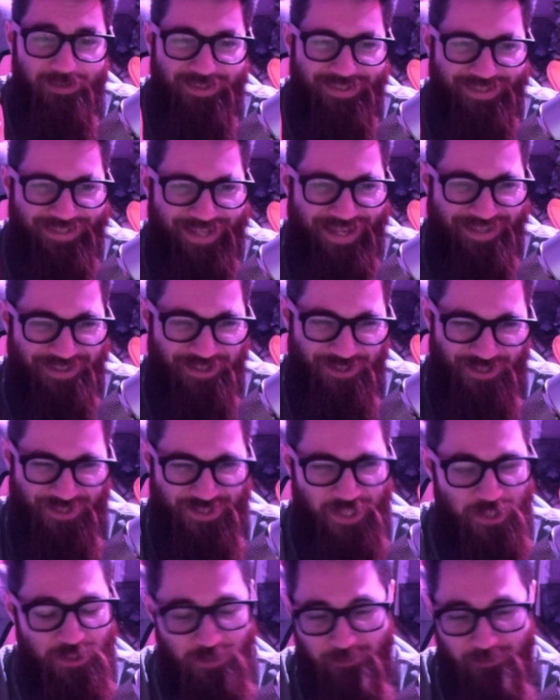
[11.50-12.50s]
Hey there,
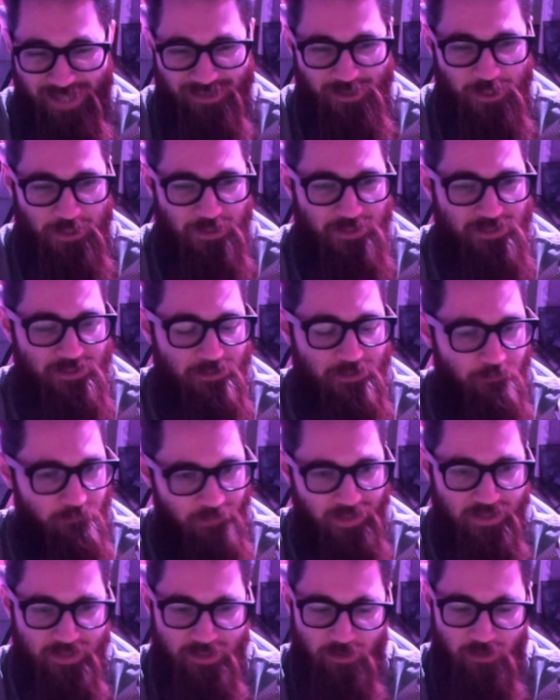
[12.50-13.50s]
Dungeon Masters,
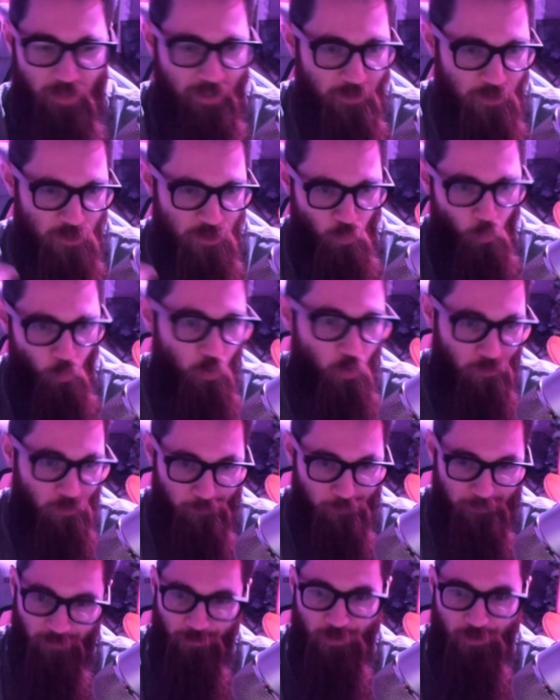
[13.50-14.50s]
fantasy writers,
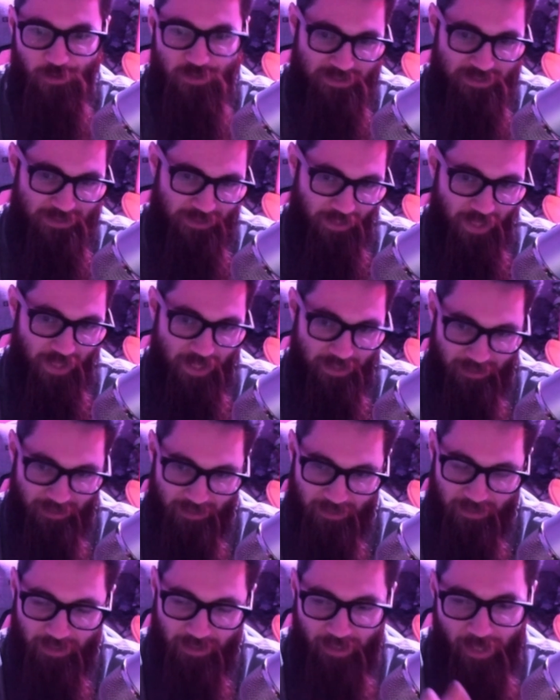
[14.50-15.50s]
world builders
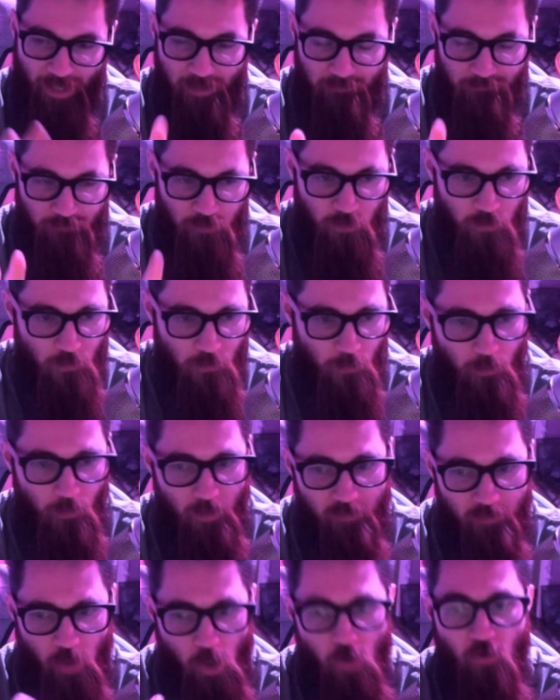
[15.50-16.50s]
alike. Have
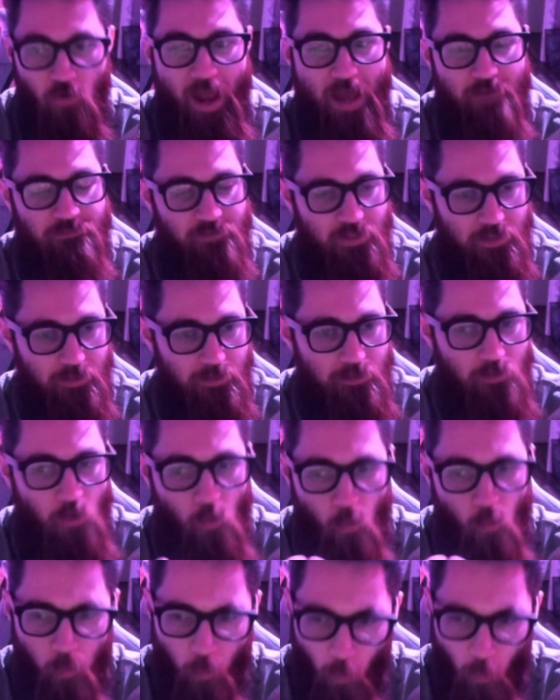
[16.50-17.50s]
you ever crafted a
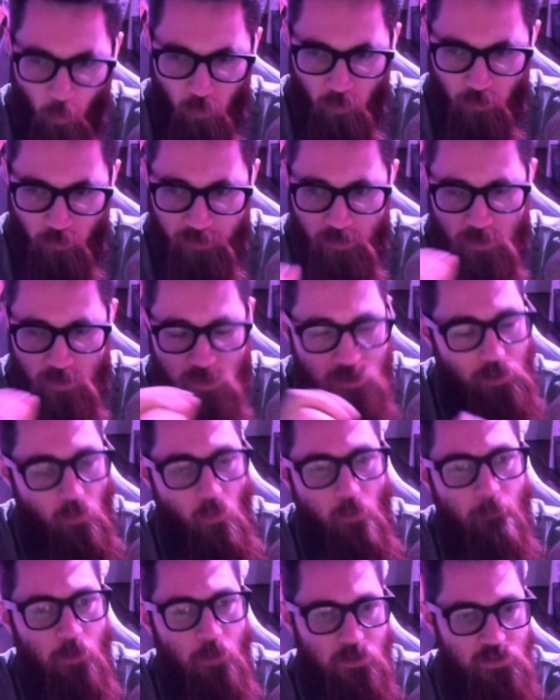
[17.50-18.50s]
world so
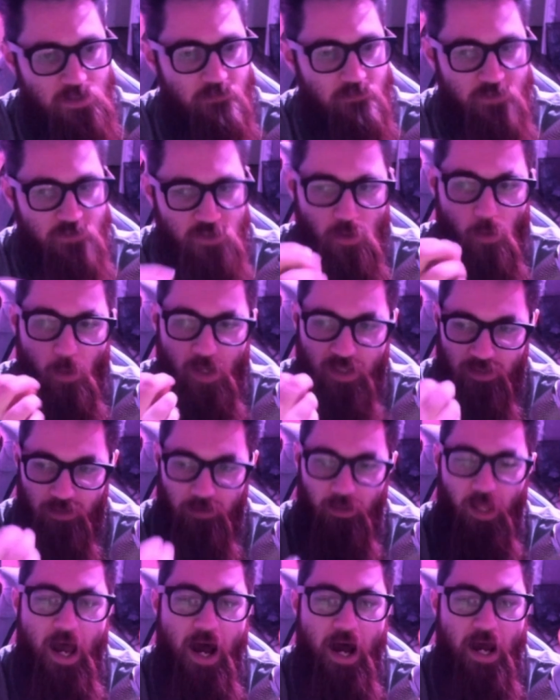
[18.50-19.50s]
immersive, so
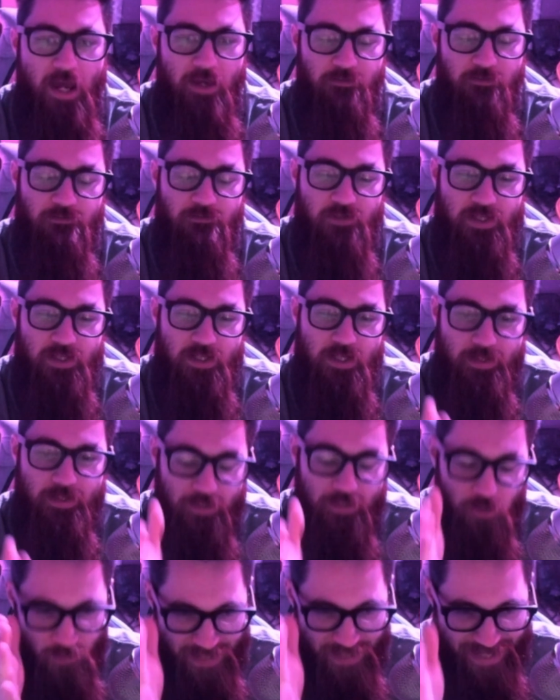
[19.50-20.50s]
alive,
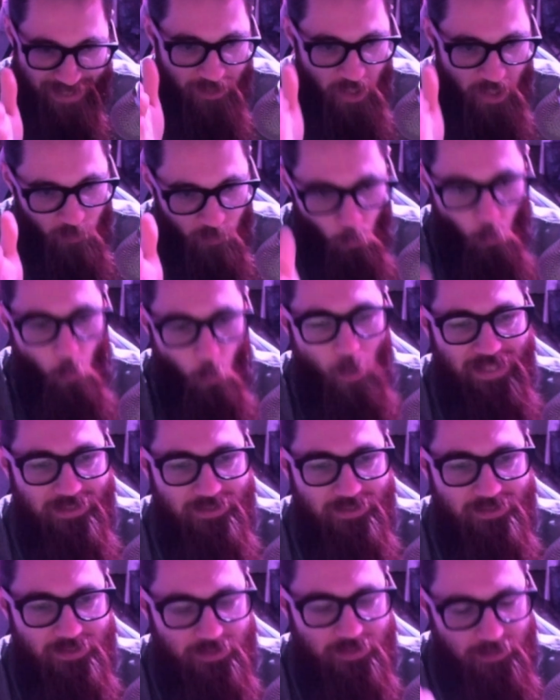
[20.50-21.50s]
that you cannot
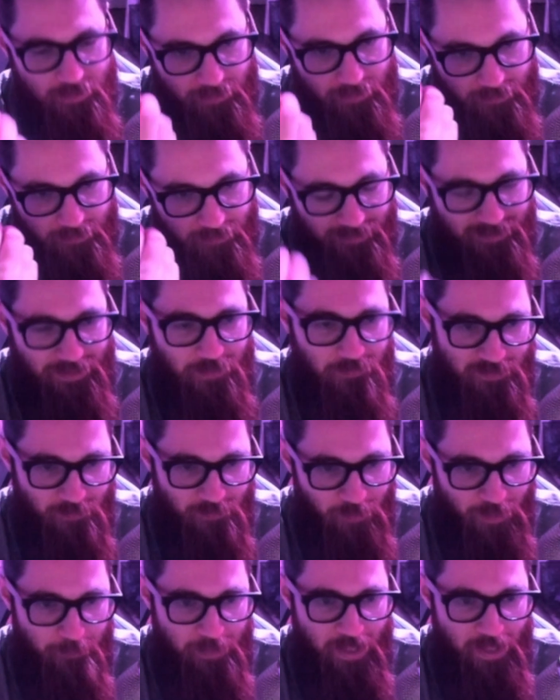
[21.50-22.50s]
wait to tell
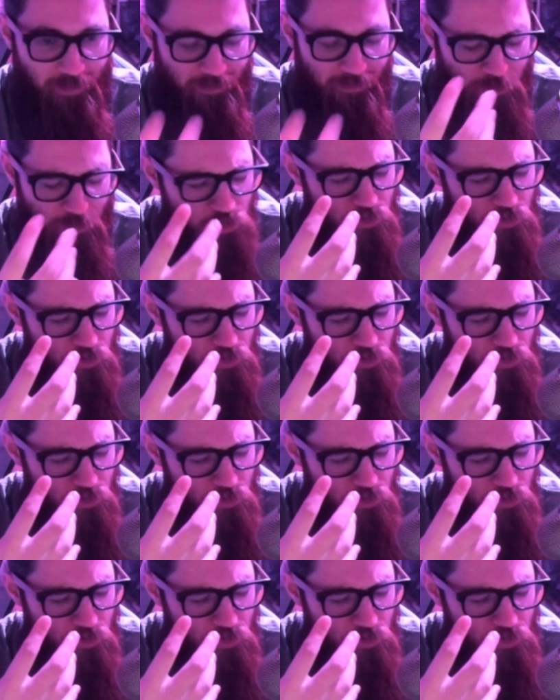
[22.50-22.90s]
someone about it? That you